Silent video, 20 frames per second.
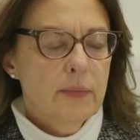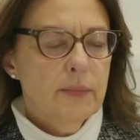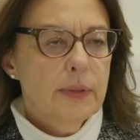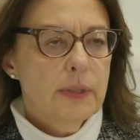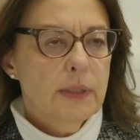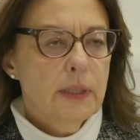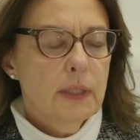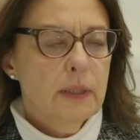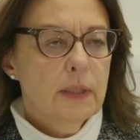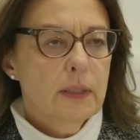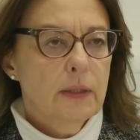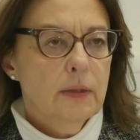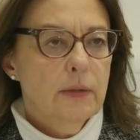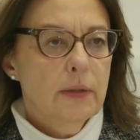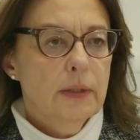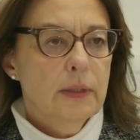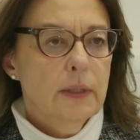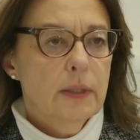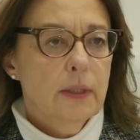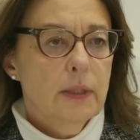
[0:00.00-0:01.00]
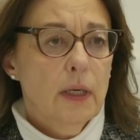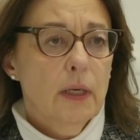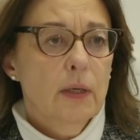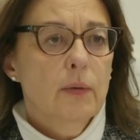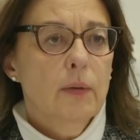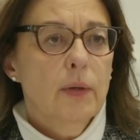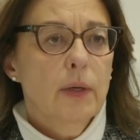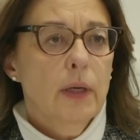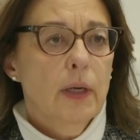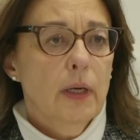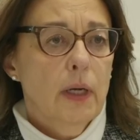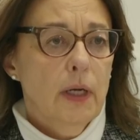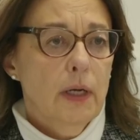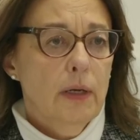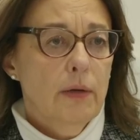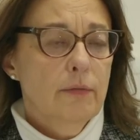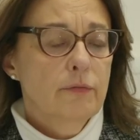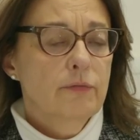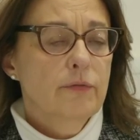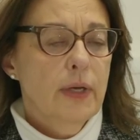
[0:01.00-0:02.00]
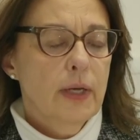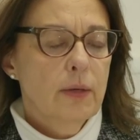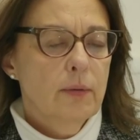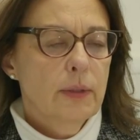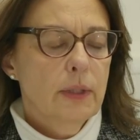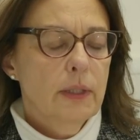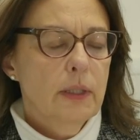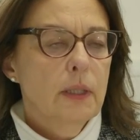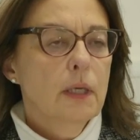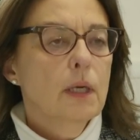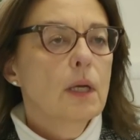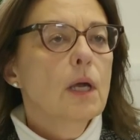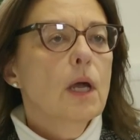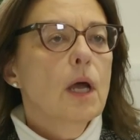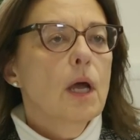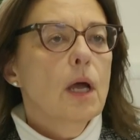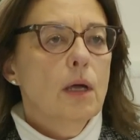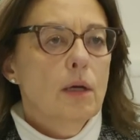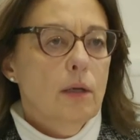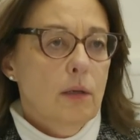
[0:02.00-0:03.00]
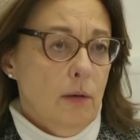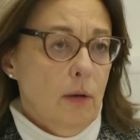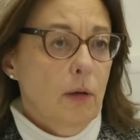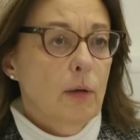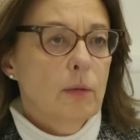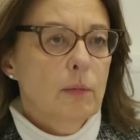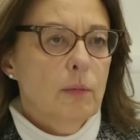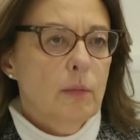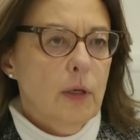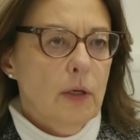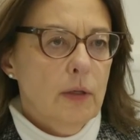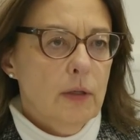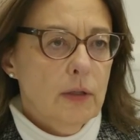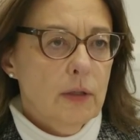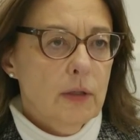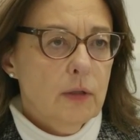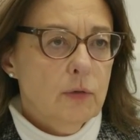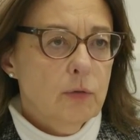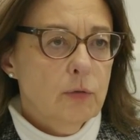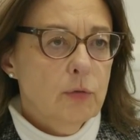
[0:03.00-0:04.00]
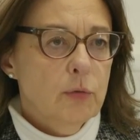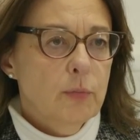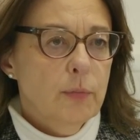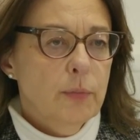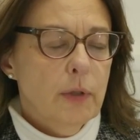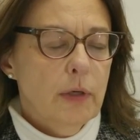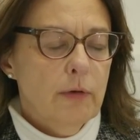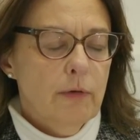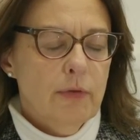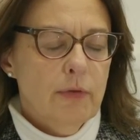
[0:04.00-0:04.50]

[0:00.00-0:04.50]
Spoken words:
in particular, they are a very rare group